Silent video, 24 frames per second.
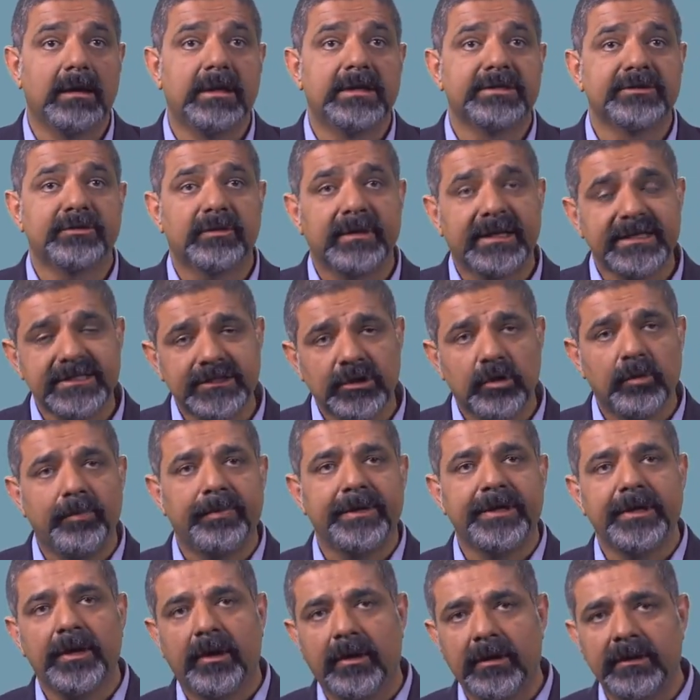So let's go
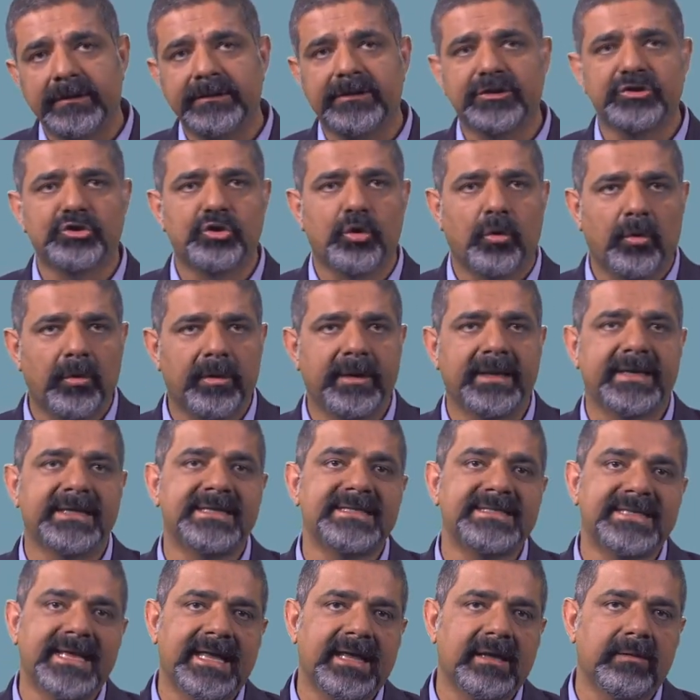beyond the toy
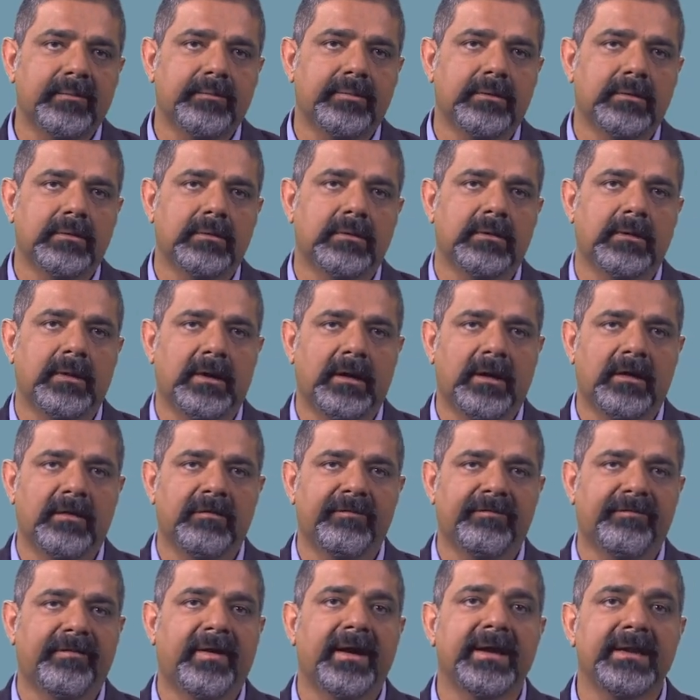example
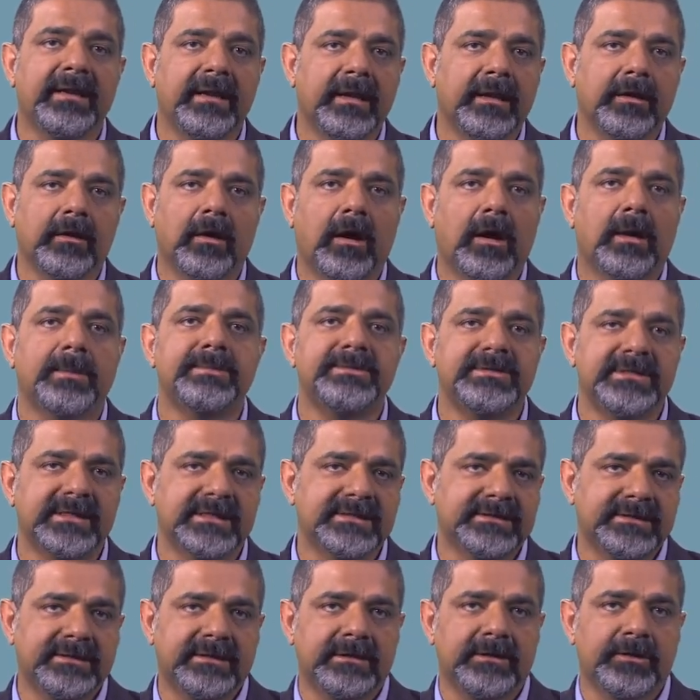of finding
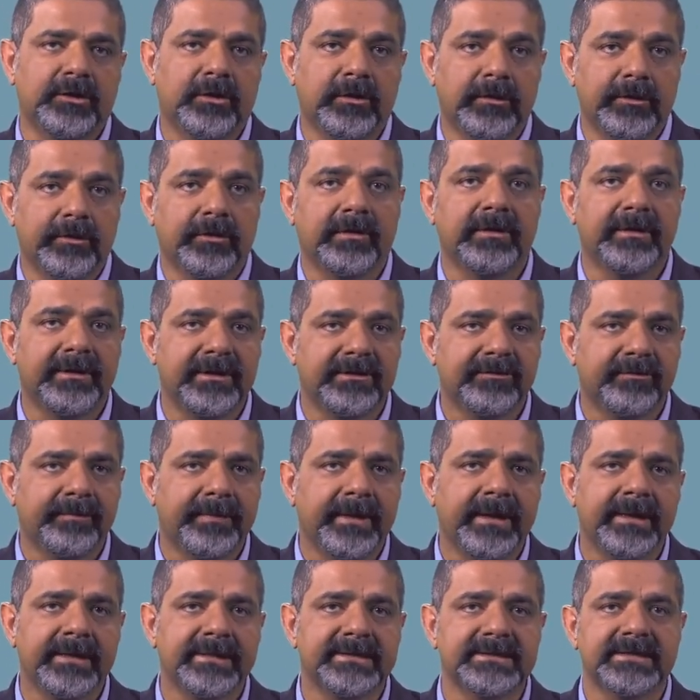objects in Euclidean
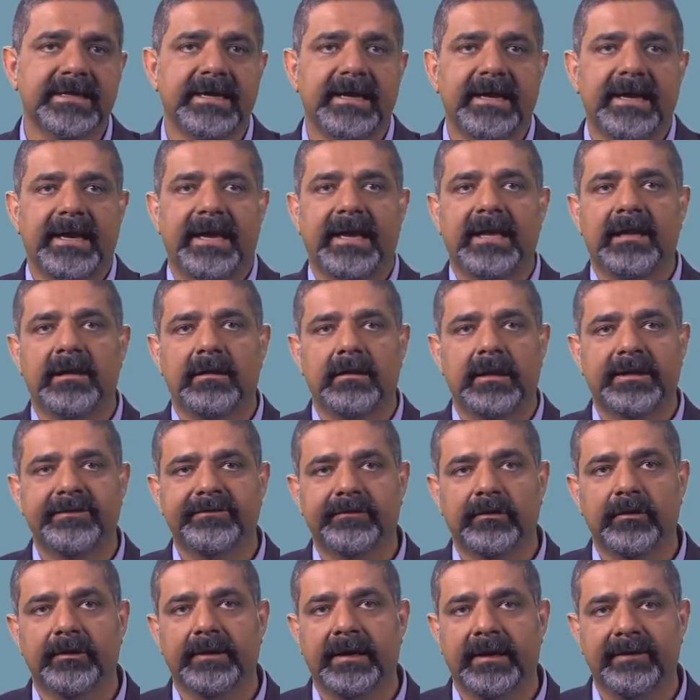space, and
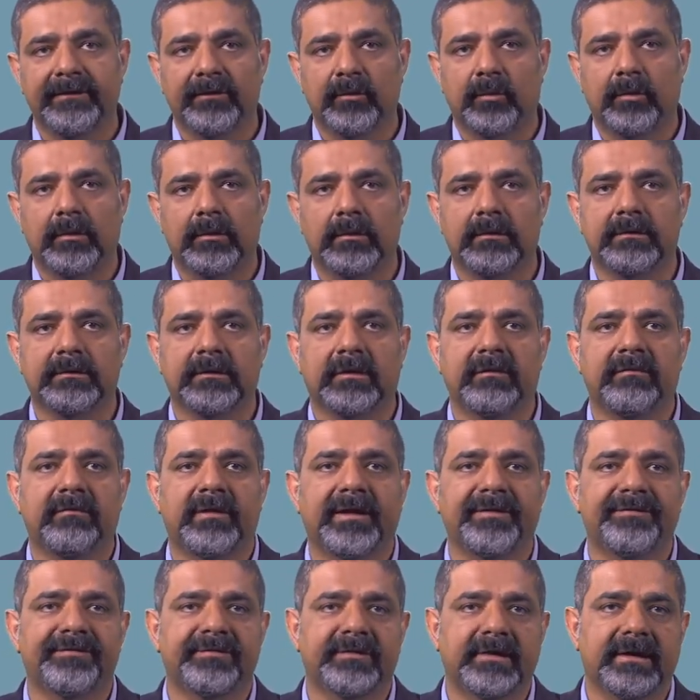let's look at the world of
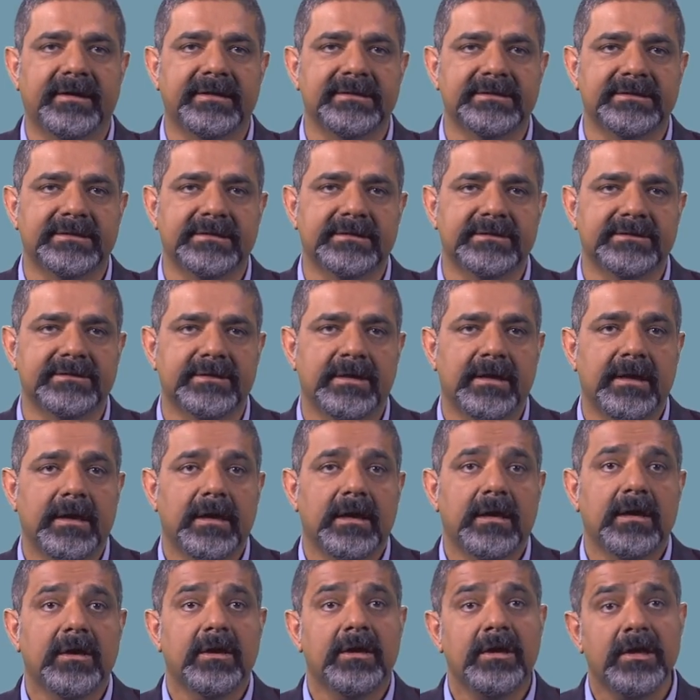life sciences.
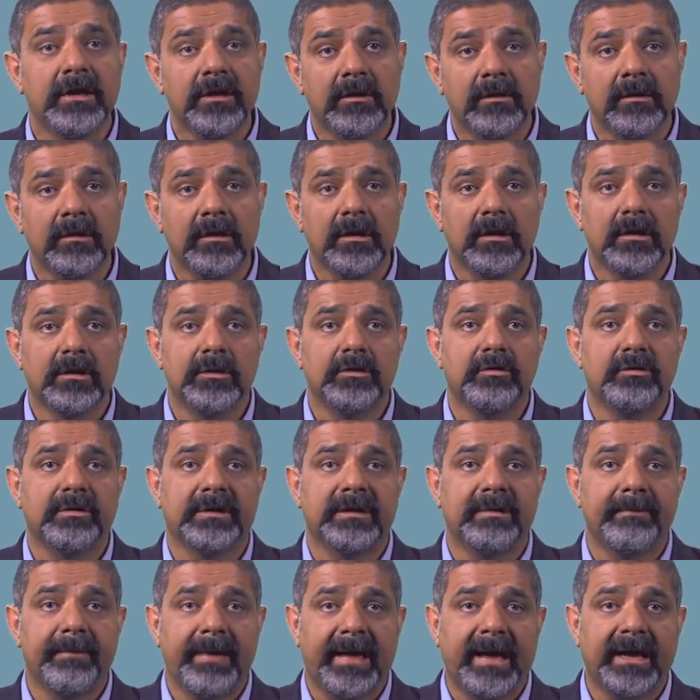Here, you can
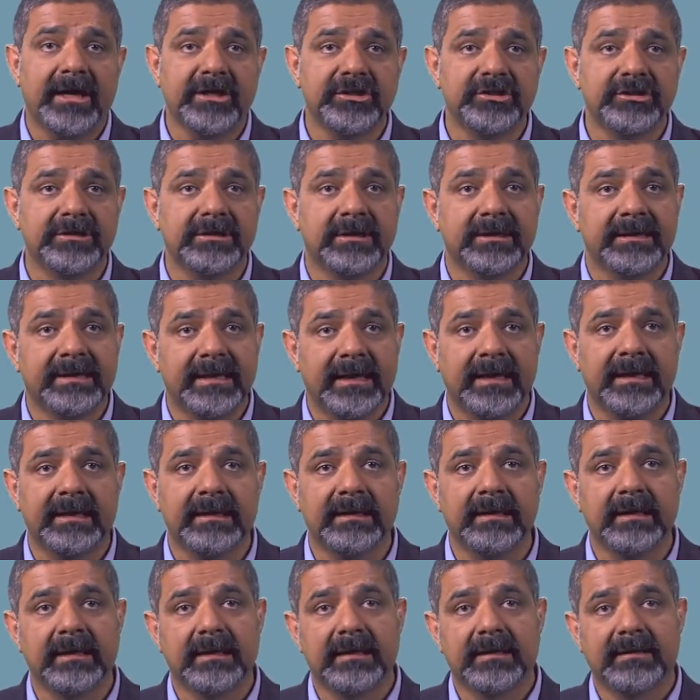imagine
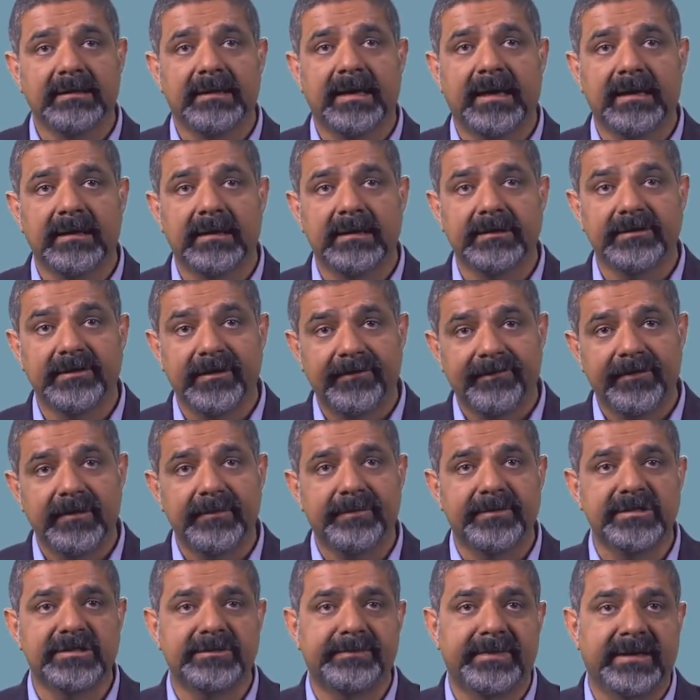again that different
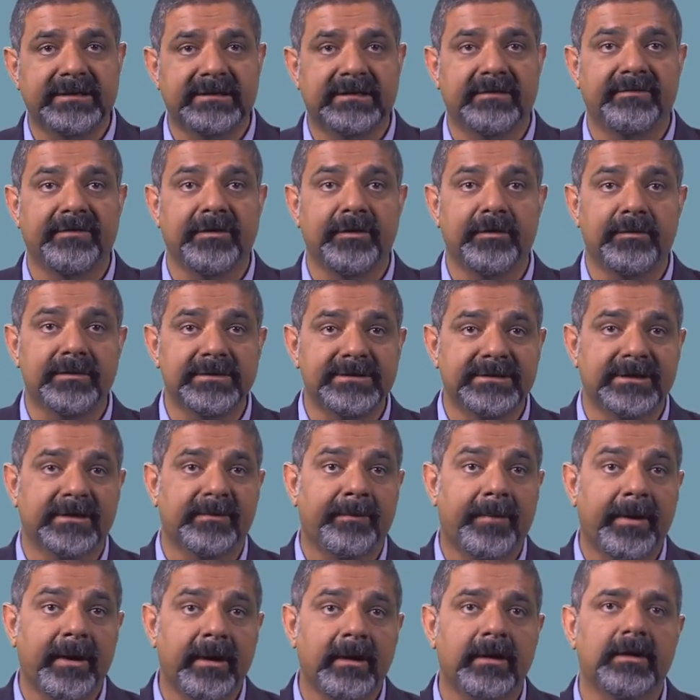perspective heuristic
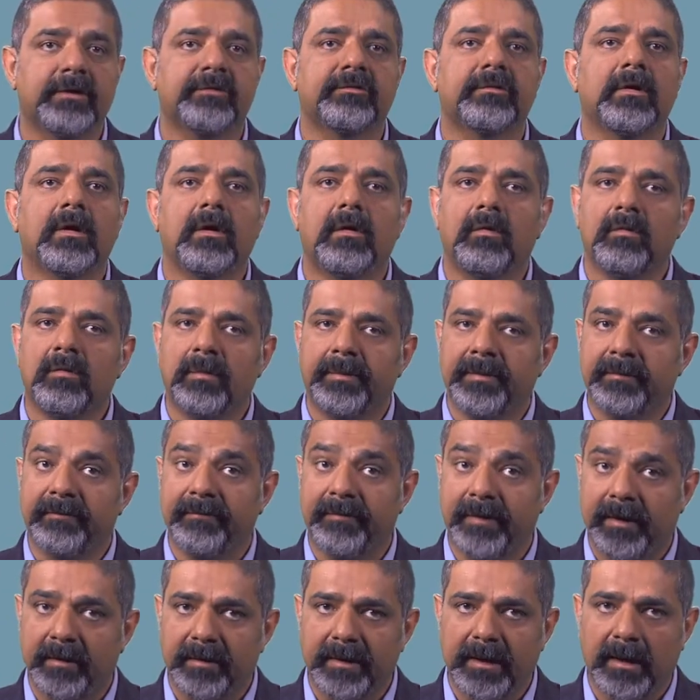pairs will be
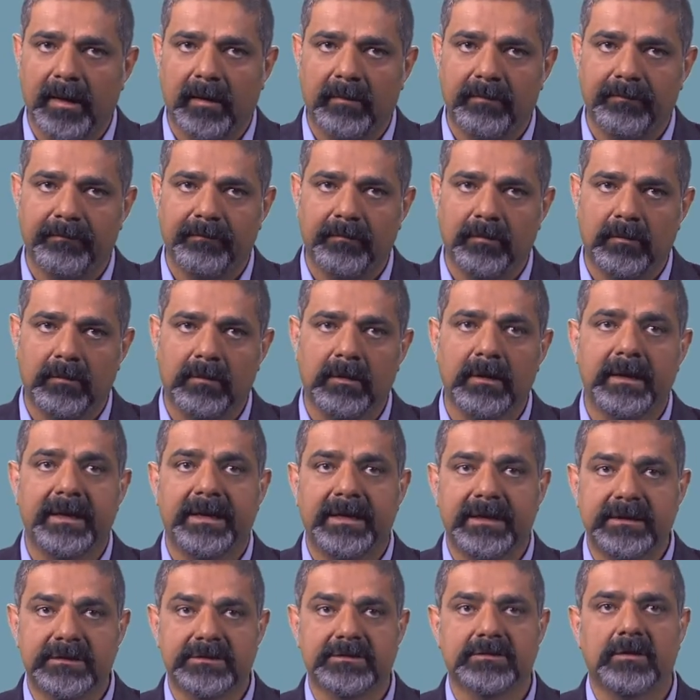very helpful
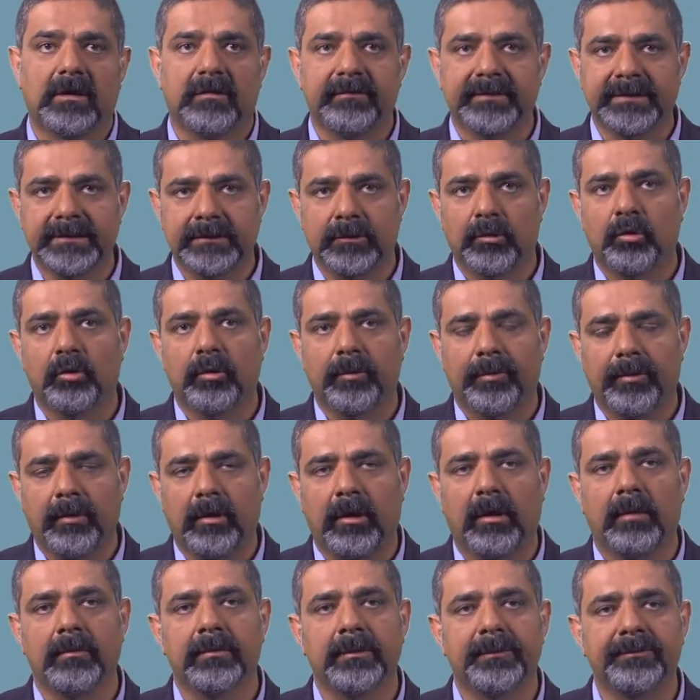in solving core
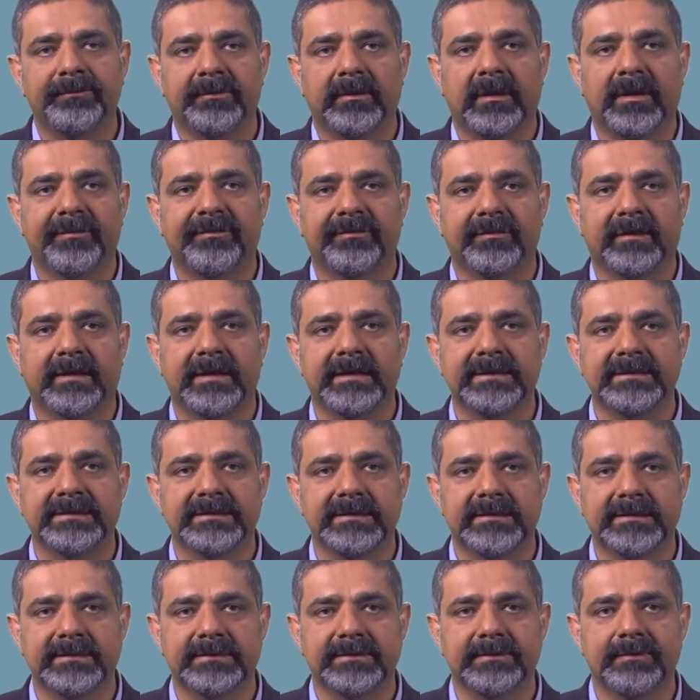problems in life
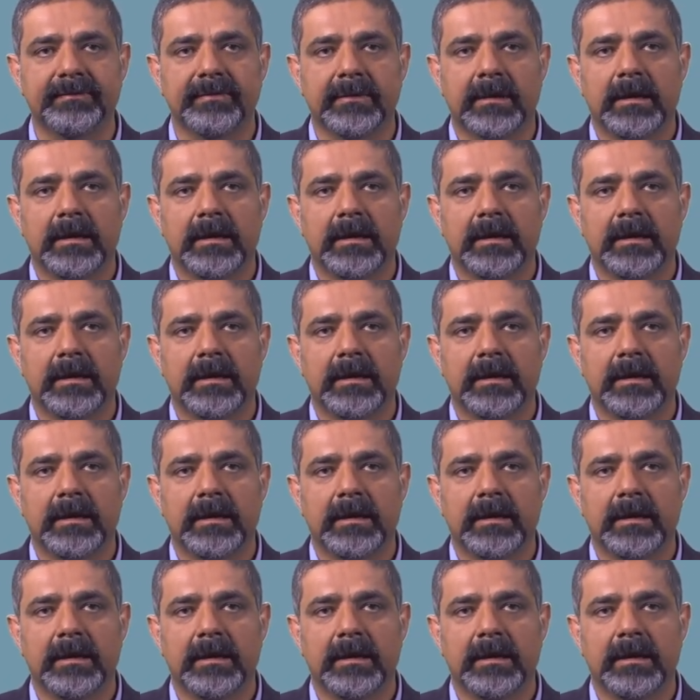sciences.